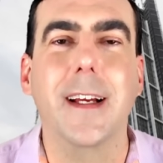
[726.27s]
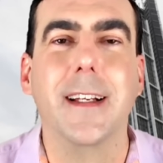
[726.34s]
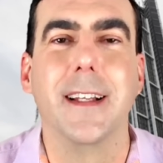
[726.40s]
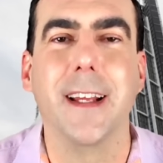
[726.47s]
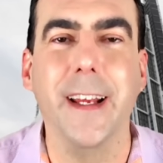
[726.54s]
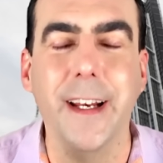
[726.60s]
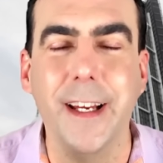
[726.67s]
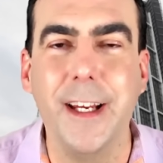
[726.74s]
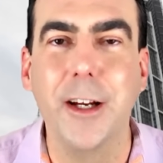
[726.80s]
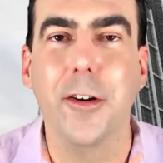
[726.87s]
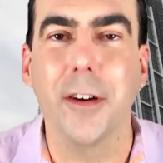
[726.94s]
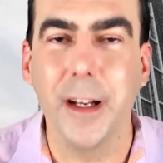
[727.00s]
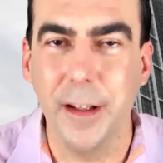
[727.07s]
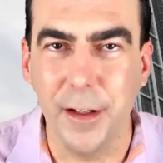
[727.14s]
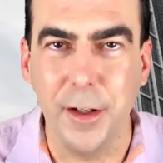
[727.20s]
And here
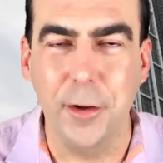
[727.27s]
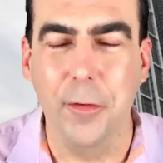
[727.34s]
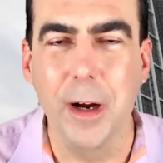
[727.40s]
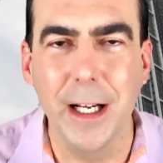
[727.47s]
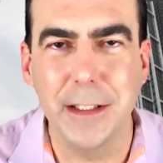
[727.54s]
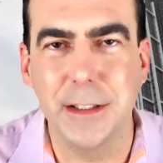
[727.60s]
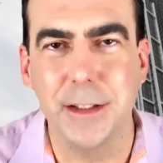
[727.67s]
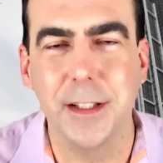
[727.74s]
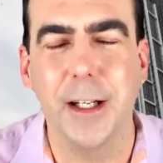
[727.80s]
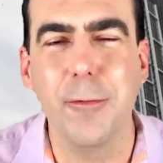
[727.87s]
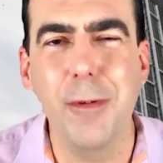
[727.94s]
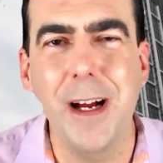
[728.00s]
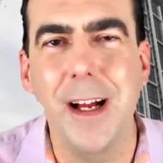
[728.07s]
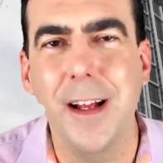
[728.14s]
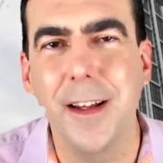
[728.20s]
in the US, it's like,
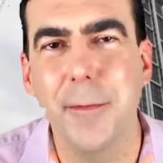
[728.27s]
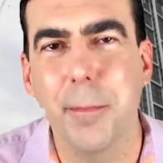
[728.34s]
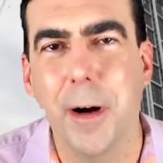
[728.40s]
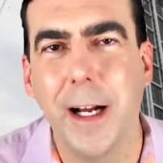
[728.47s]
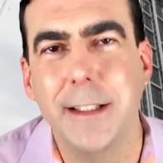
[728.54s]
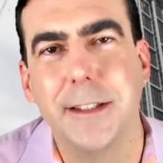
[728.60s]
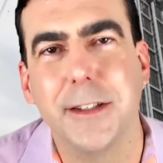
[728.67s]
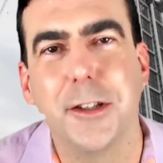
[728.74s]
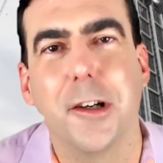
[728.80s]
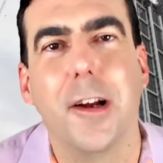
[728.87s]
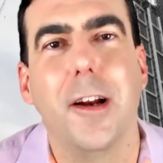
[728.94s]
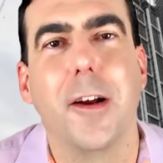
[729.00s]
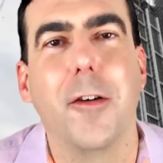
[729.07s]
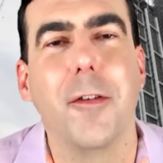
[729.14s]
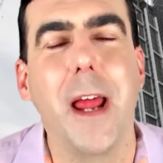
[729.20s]
well, the prices are going
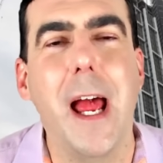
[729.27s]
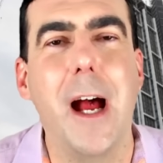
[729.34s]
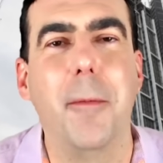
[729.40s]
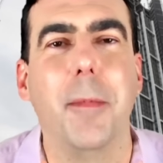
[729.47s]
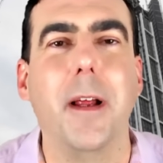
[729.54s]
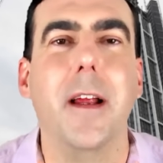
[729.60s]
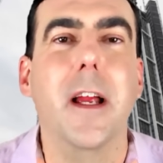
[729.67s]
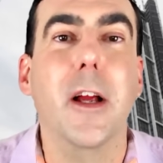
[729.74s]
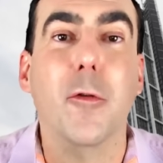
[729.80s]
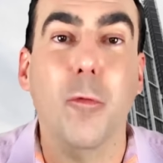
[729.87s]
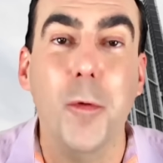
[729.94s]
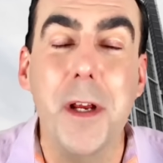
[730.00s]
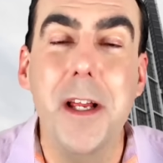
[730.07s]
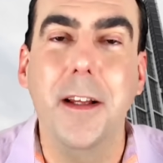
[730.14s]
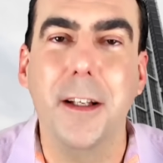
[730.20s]
to go down, but
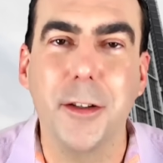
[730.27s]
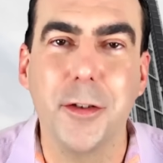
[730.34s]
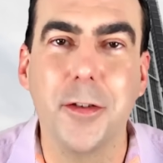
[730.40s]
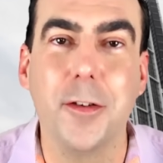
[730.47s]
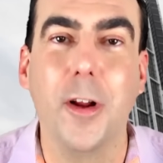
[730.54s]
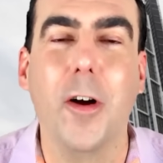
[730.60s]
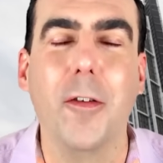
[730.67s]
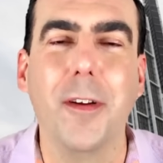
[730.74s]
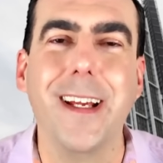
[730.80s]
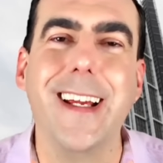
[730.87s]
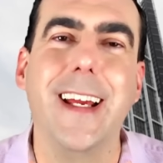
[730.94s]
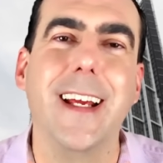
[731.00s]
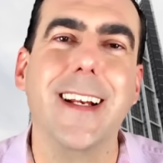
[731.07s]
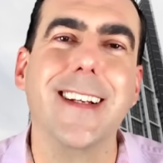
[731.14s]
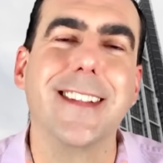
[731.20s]
really slowly.
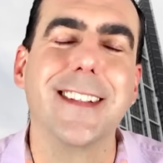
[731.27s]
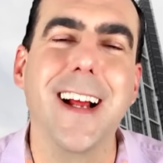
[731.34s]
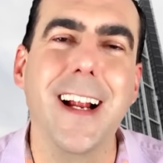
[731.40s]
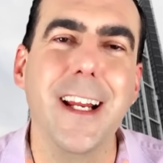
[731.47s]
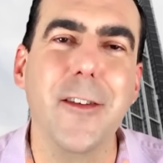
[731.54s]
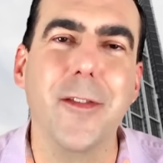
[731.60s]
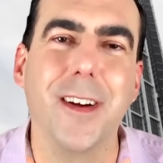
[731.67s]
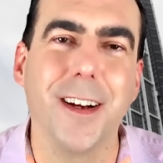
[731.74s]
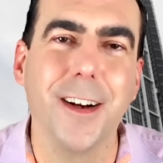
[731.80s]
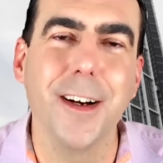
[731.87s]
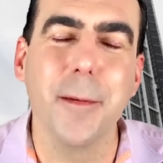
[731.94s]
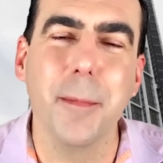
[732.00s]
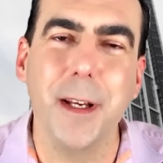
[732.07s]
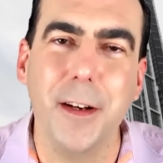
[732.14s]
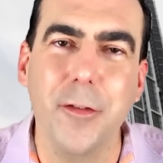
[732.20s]
And it's not even going to
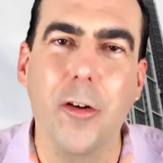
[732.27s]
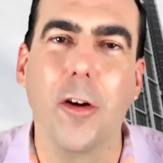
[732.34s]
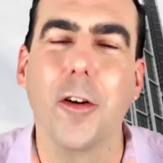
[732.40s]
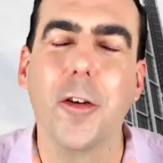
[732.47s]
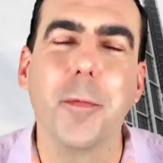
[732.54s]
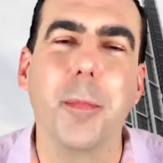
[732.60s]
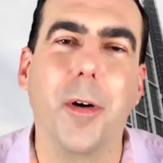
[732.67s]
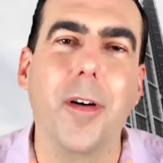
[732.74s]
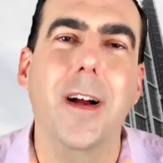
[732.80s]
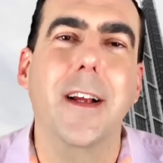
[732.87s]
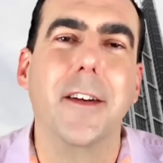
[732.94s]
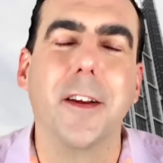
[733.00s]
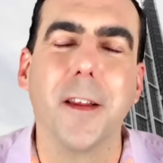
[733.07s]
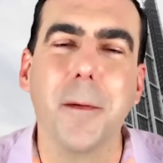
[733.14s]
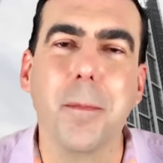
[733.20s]
be noticeable
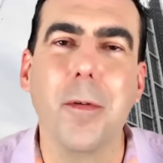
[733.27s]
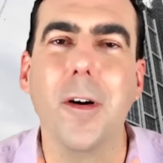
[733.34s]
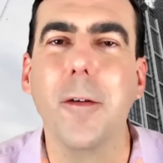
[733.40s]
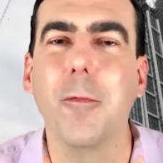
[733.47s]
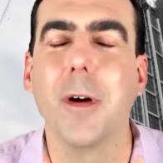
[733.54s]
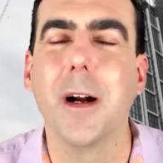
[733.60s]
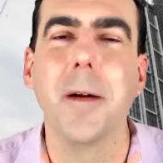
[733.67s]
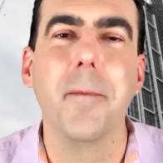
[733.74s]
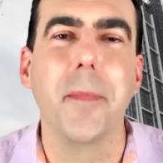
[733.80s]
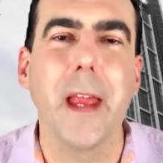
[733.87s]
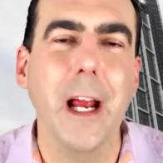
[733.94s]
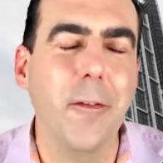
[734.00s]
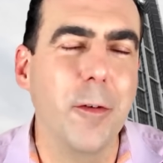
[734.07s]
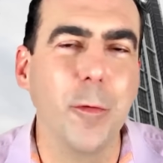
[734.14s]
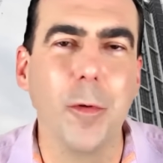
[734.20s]
to the point where
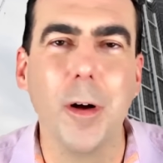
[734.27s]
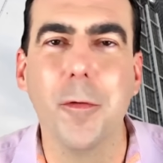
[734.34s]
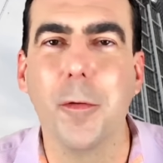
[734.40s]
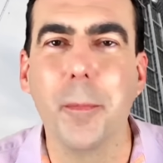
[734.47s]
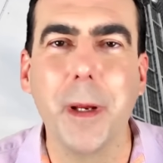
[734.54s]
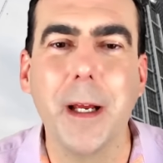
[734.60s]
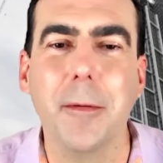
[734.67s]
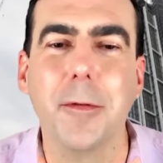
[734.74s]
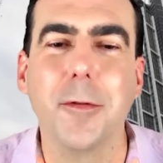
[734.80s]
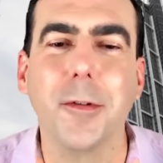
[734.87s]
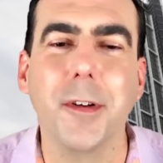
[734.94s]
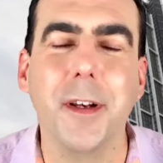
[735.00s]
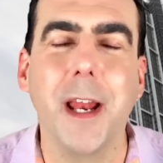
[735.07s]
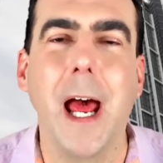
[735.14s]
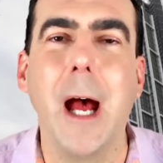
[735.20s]
everyone will be able to
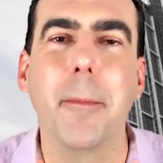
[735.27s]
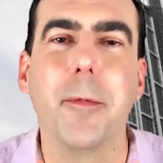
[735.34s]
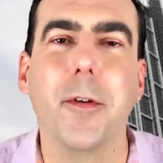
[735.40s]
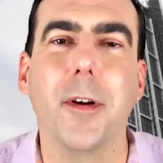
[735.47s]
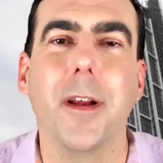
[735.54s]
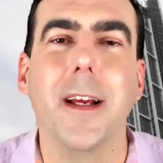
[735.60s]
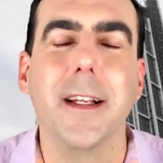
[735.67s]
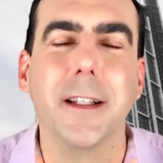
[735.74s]
adapt to it.